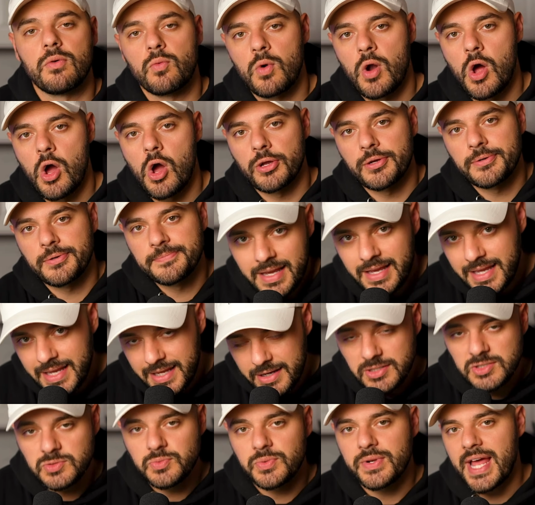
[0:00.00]
Wrong.
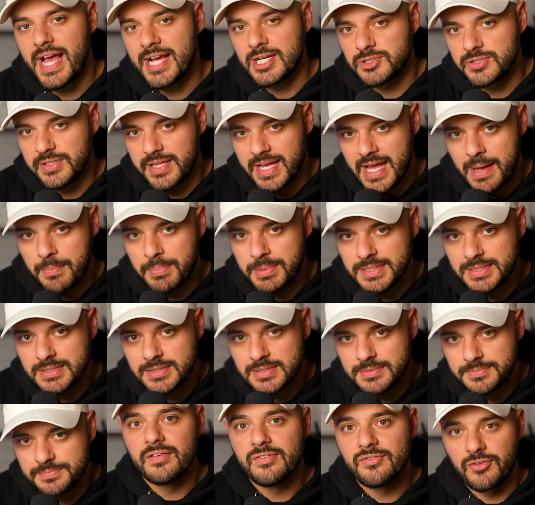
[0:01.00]
Here's what actually
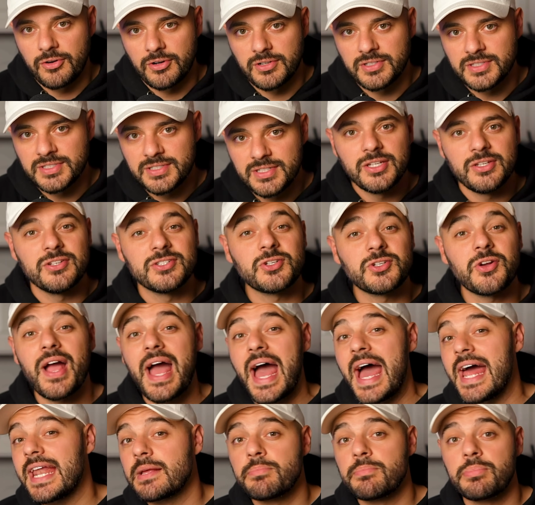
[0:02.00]
happens First, you start
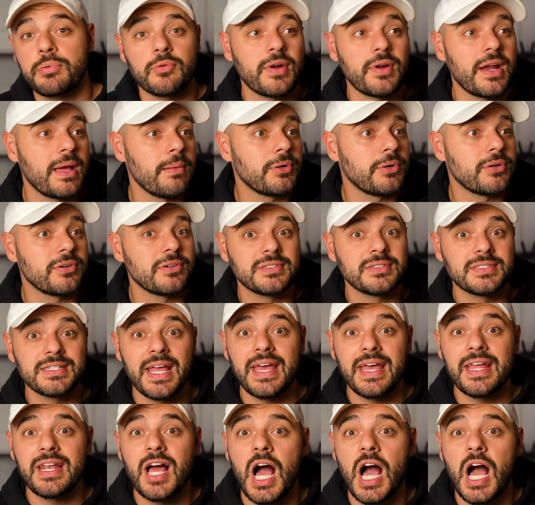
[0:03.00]
adding parameters and